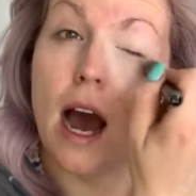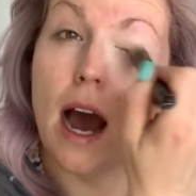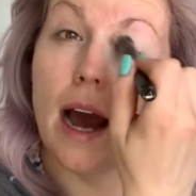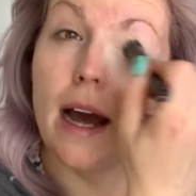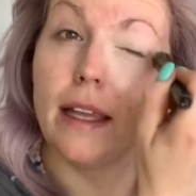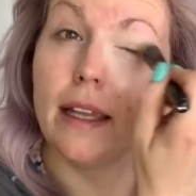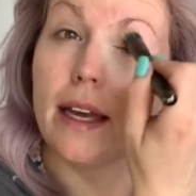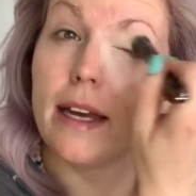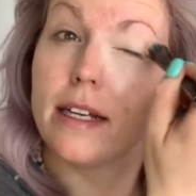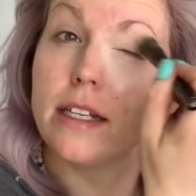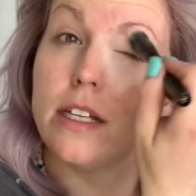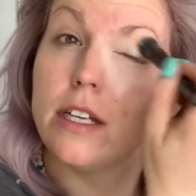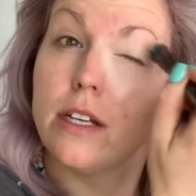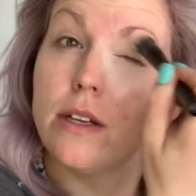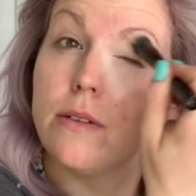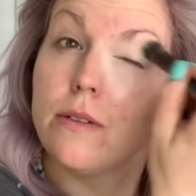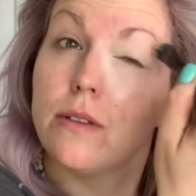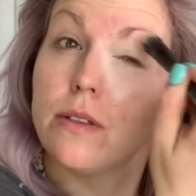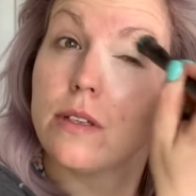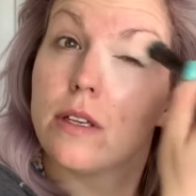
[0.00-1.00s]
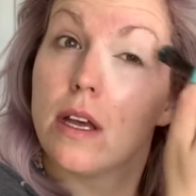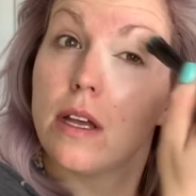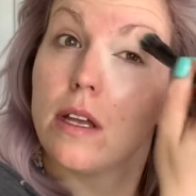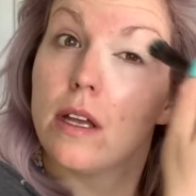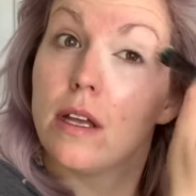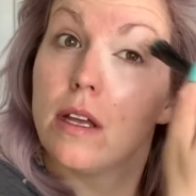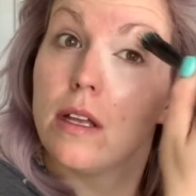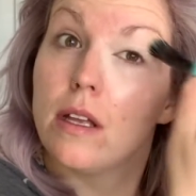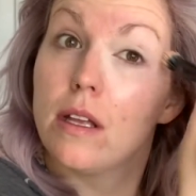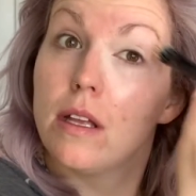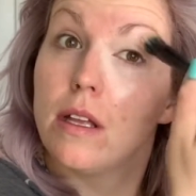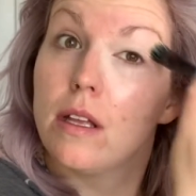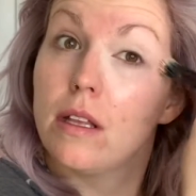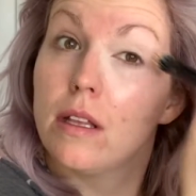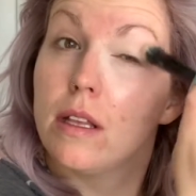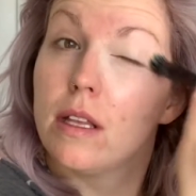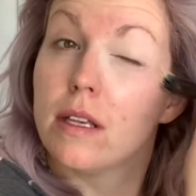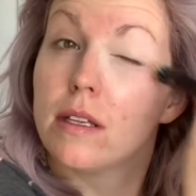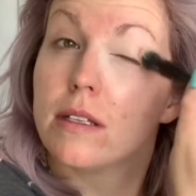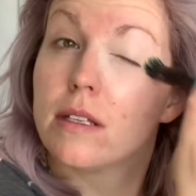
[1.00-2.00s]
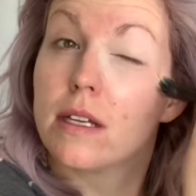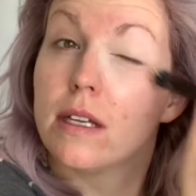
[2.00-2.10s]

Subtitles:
I like to use this